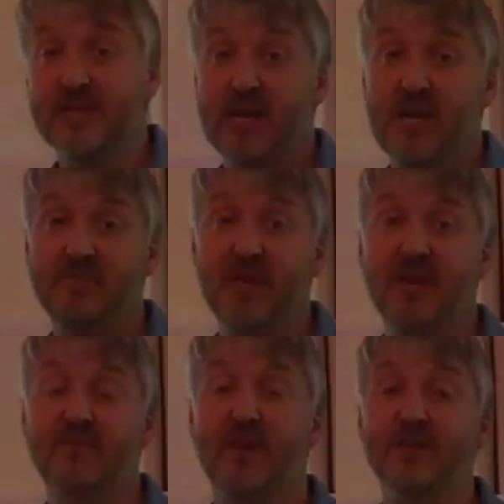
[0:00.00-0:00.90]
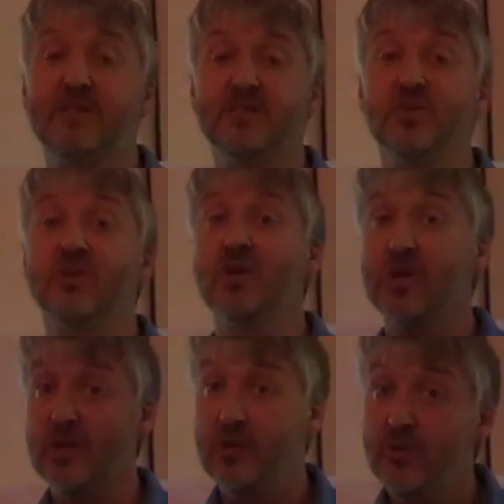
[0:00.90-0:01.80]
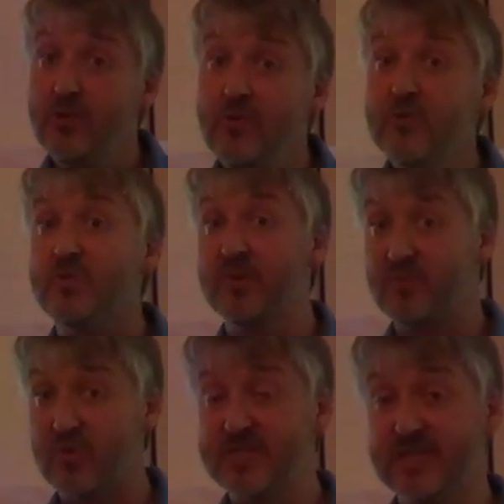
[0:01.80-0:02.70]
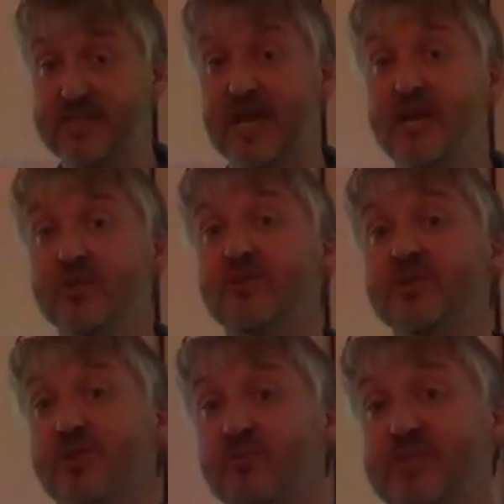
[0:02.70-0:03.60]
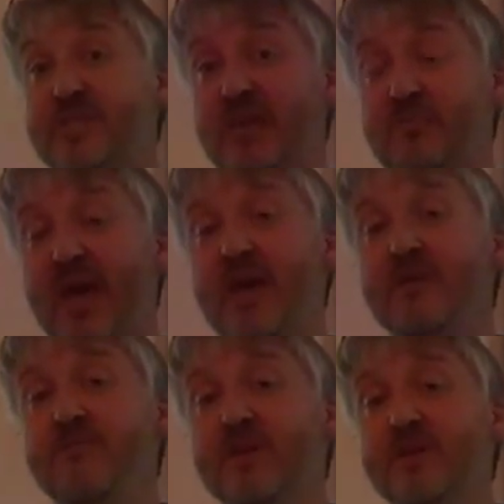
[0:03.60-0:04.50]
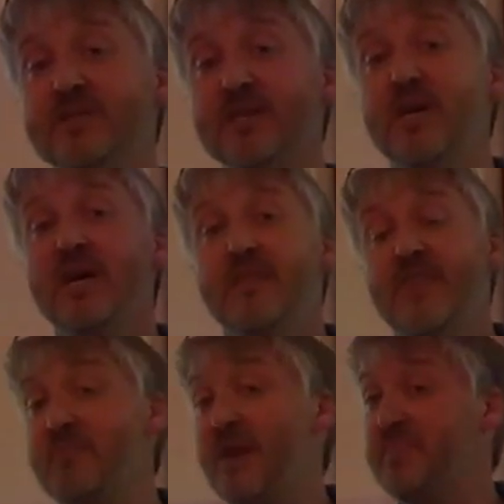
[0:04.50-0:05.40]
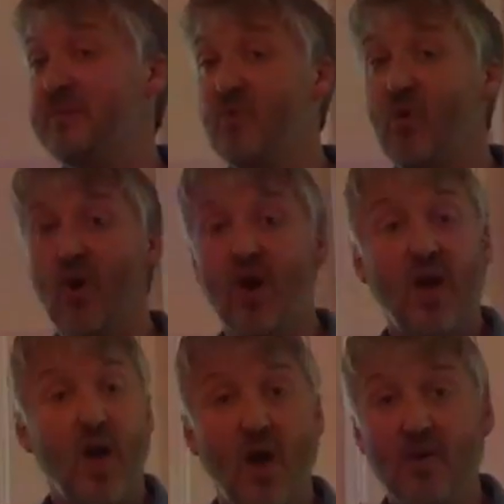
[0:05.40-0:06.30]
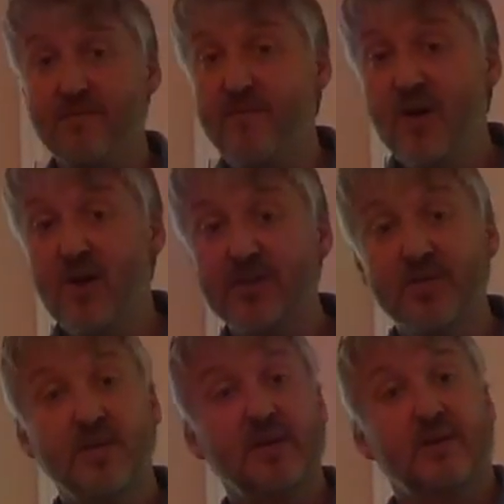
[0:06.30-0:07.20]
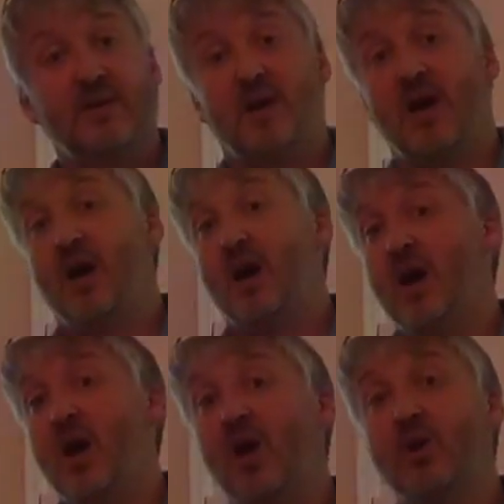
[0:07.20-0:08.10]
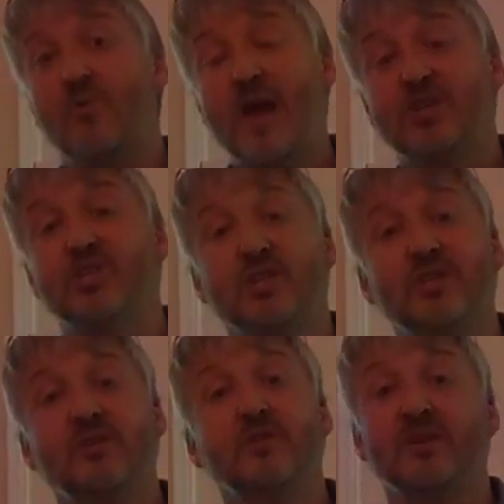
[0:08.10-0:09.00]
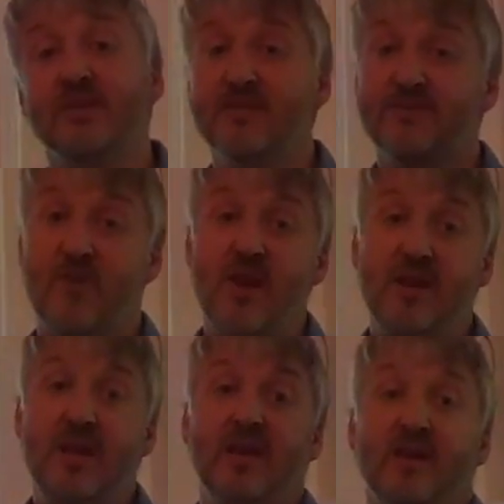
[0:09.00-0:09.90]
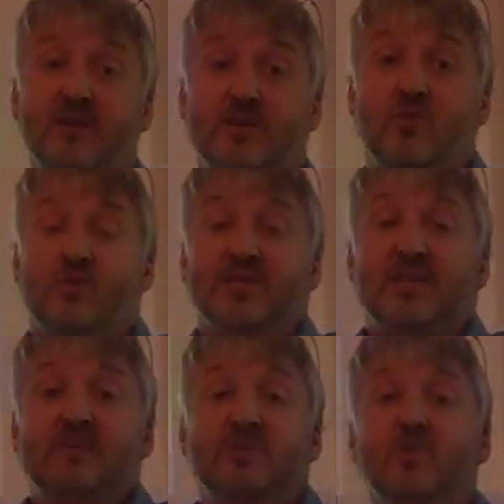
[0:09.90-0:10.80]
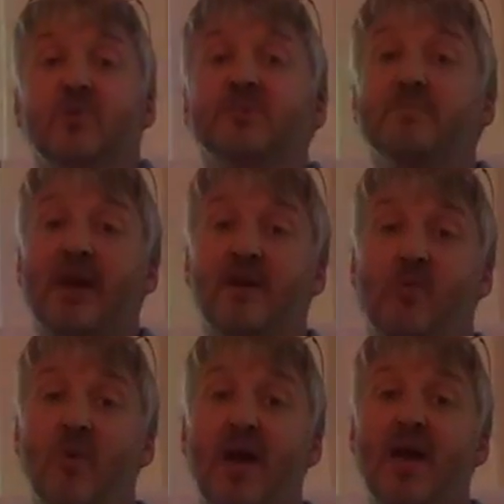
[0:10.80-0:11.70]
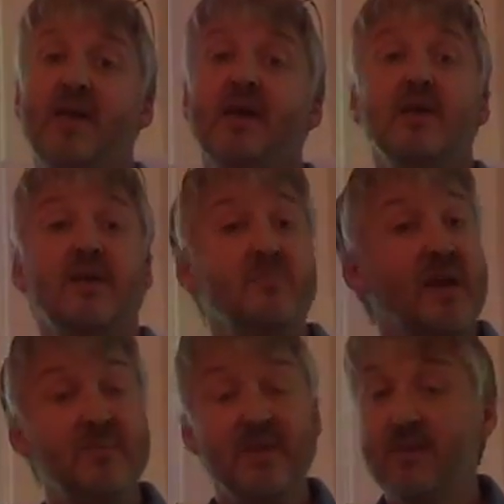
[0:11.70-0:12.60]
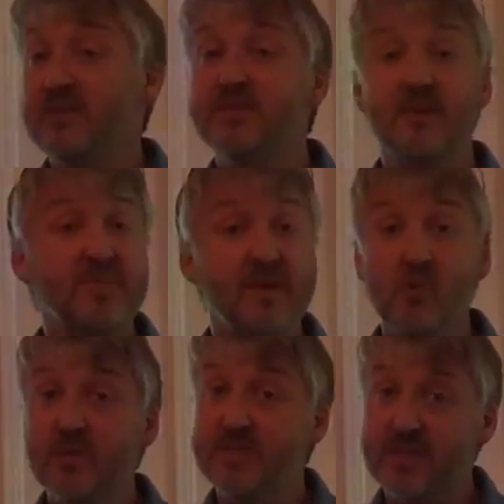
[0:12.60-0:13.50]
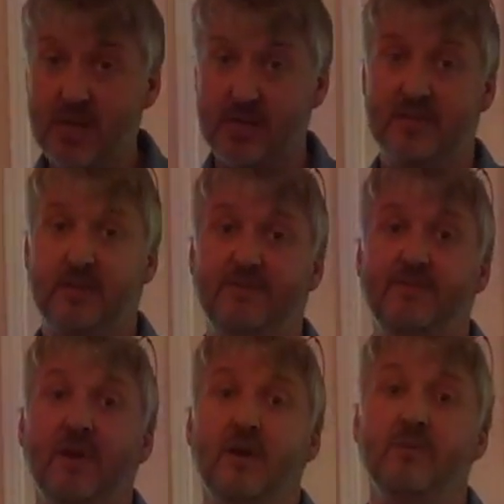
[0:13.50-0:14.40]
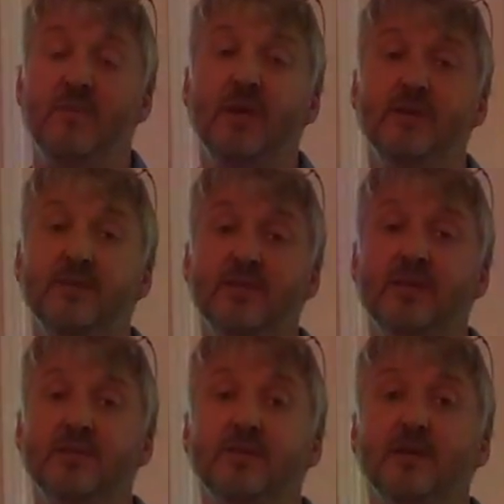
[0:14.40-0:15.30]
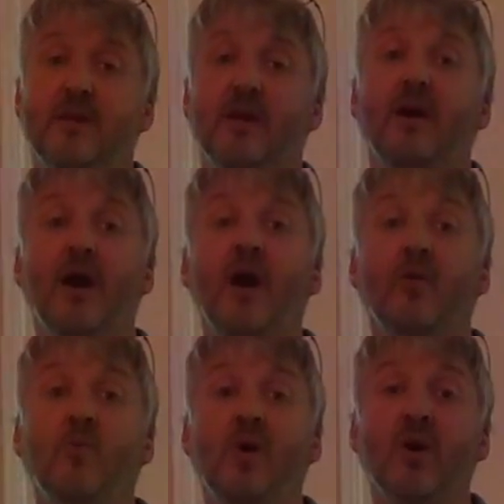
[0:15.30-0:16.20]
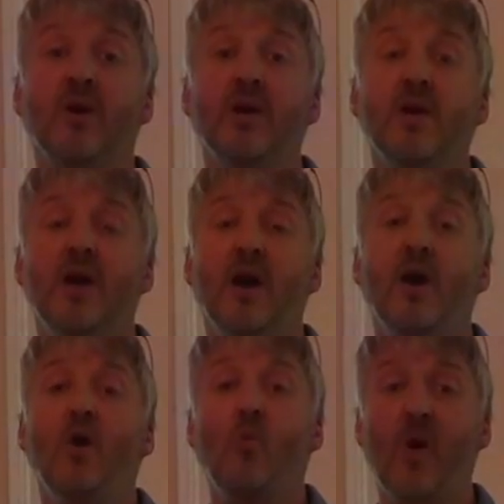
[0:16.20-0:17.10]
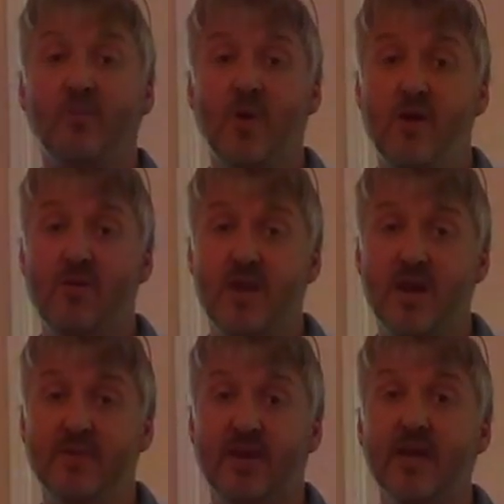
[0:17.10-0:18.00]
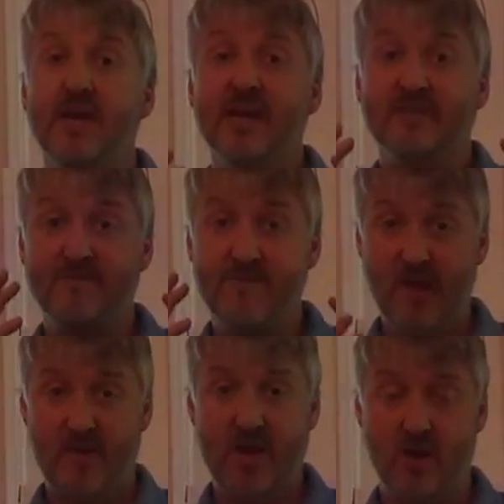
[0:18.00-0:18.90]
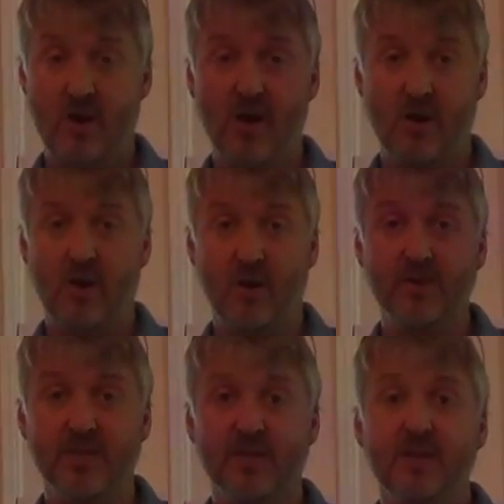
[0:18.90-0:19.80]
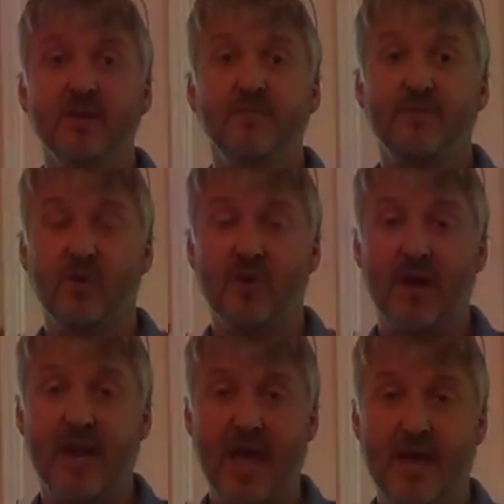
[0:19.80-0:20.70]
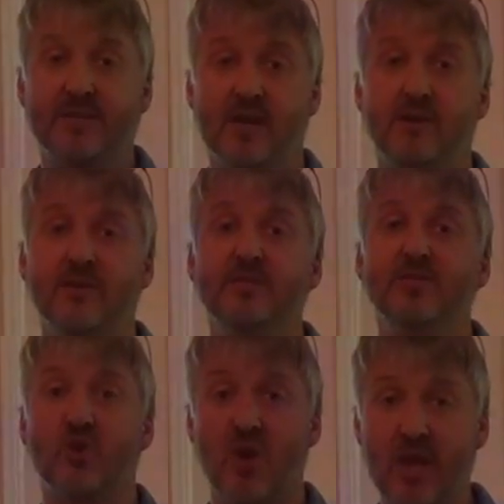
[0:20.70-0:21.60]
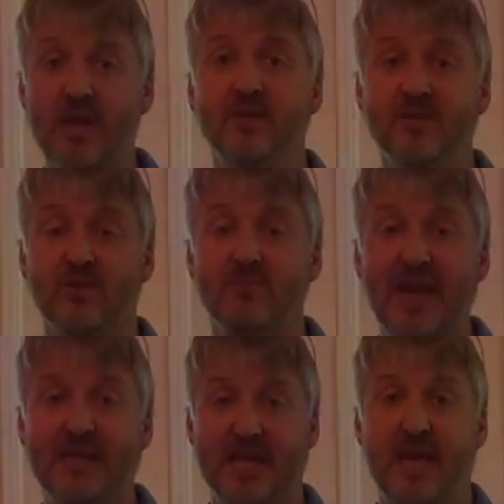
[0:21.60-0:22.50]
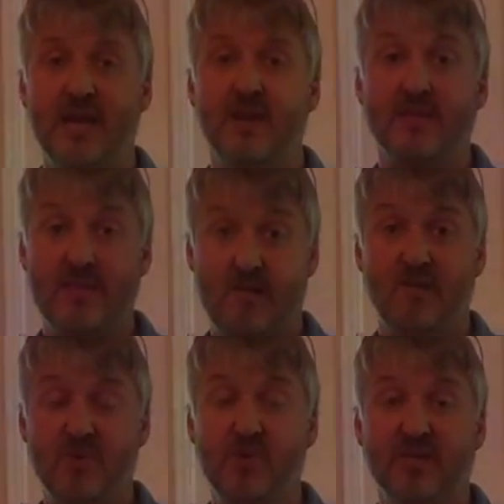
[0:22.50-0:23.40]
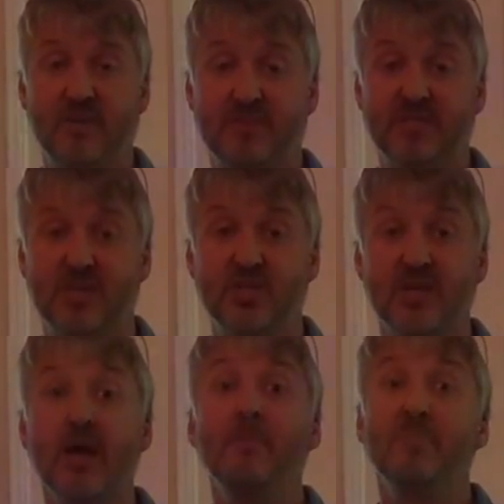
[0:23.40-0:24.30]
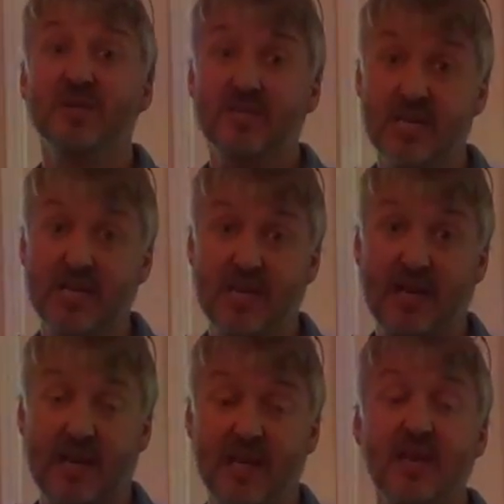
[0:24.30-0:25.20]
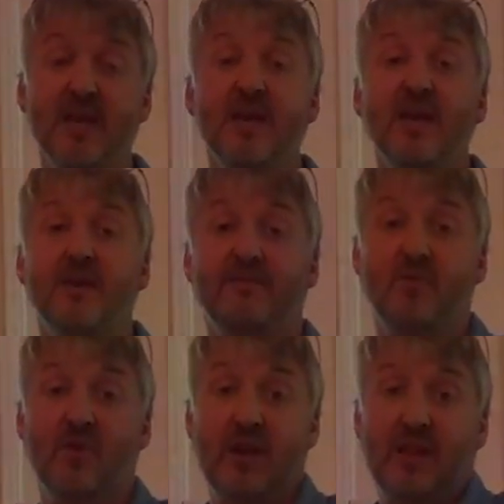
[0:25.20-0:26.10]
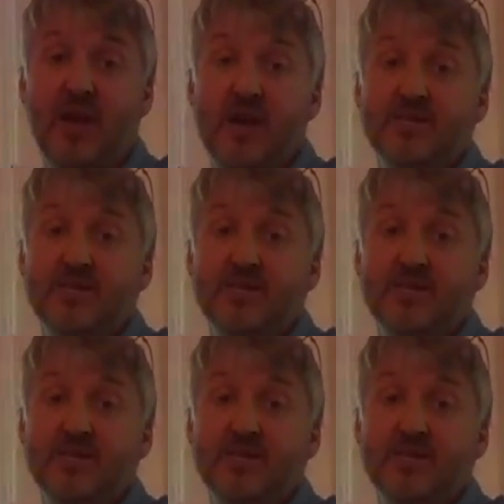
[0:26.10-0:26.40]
subtly being invited to collude with pretty dangerous or risky behaviours. There may be more overt aggression that is frightening and causing them to want to back away. It may be that something more seductive is at work. One way or another, it's very hard for an adult trying to maintain a therapeutic position, particularly if you're a little